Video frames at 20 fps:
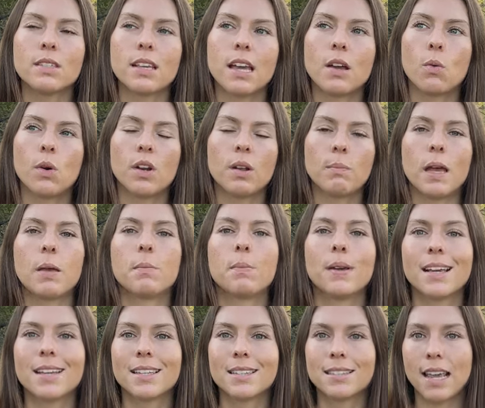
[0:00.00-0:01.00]
like one of my
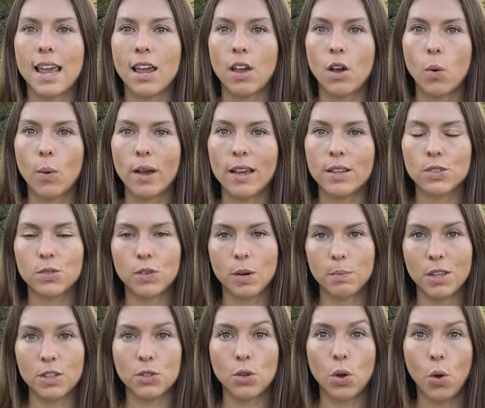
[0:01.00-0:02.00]
biggest takeaways from
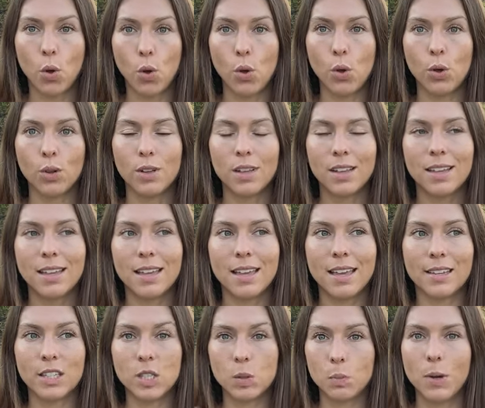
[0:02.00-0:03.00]
this whole
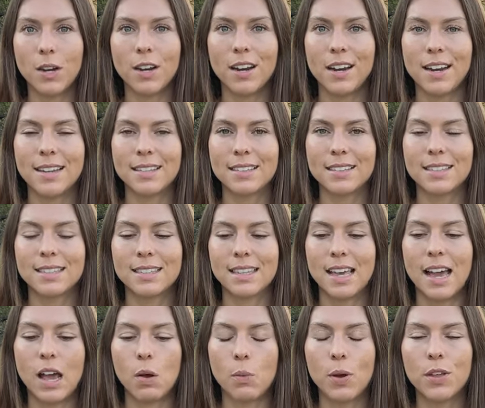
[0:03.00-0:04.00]
experience that
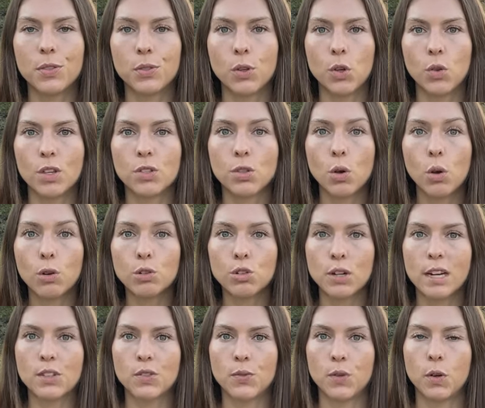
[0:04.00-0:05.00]
I went through, this whole
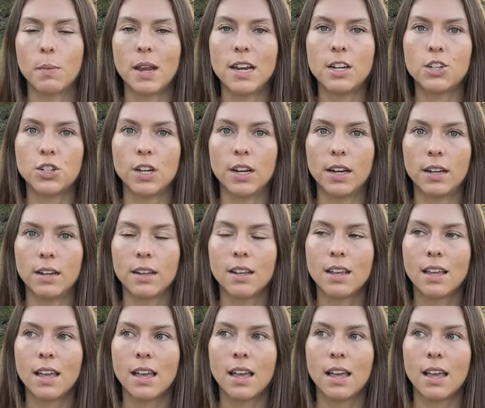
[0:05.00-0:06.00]
transformation.
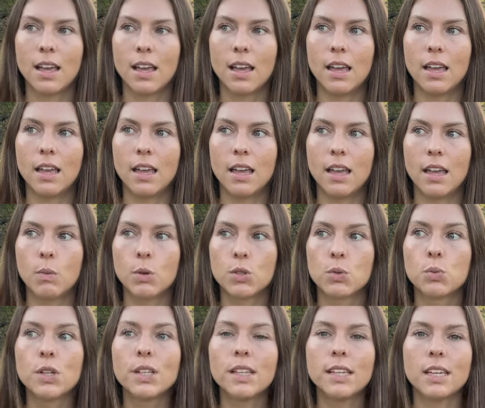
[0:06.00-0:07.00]
It was
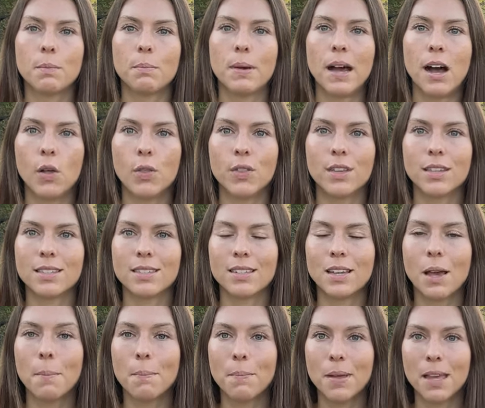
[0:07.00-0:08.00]
really about this
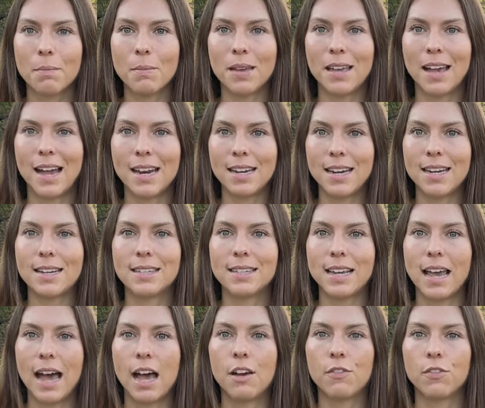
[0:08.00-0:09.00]
commitment I needed to
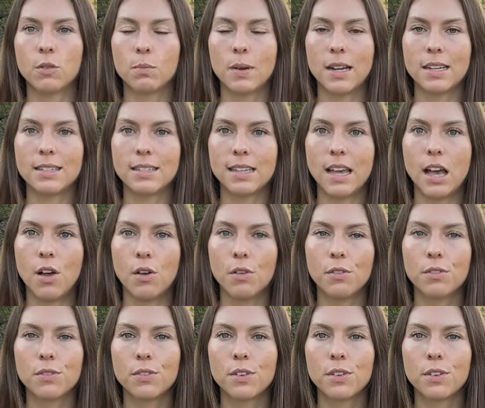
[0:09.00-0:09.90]
have for myself,